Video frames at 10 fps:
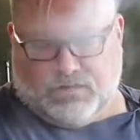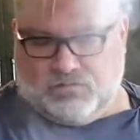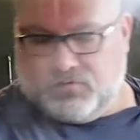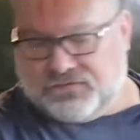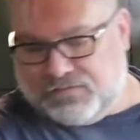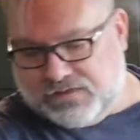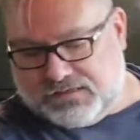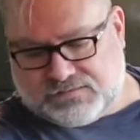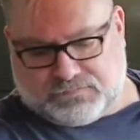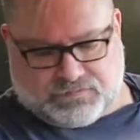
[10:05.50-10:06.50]
with
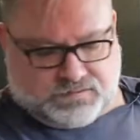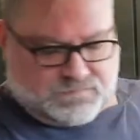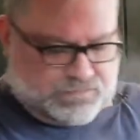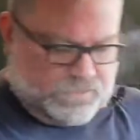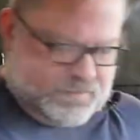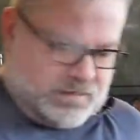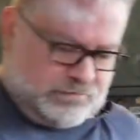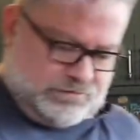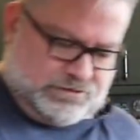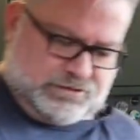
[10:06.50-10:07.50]
this, because, you
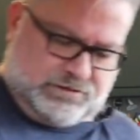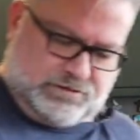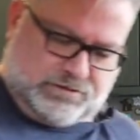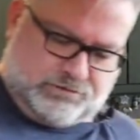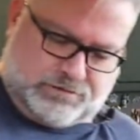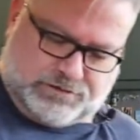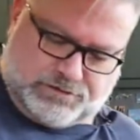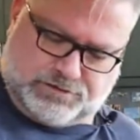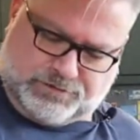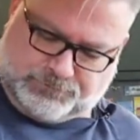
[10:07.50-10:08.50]
know, sheesh Louise.